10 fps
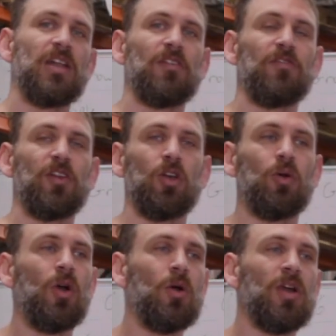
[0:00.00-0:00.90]
here for
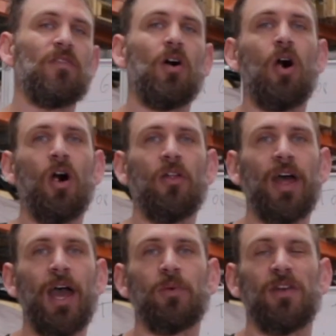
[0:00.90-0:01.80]
you. We have all
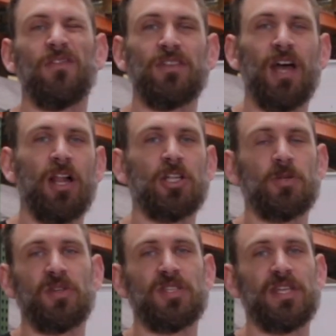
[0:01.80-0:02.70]
that, we have
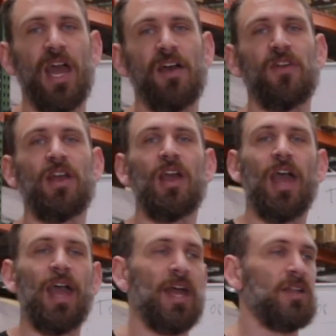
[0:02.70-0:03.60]
knowledgeable staff,
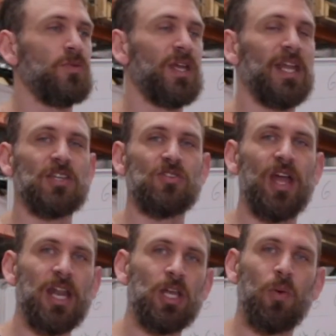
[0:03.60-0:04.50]
and we can answer
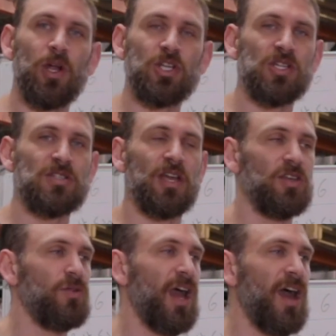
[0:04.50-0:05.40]
any questions that
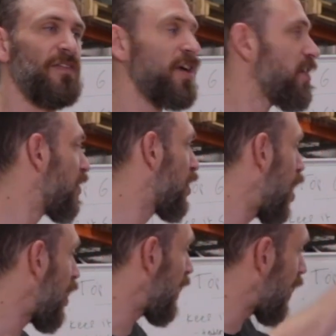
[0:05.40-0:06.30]
you have
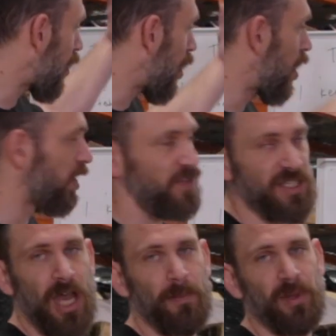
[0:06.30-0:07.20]
regarding all of the
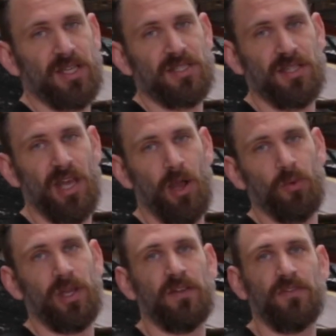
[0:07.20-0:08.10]
topics that
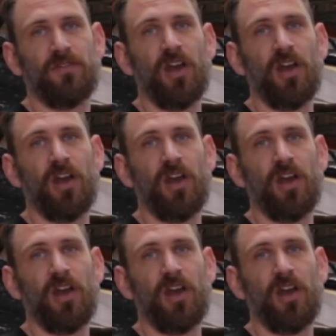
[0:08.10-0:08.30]
we've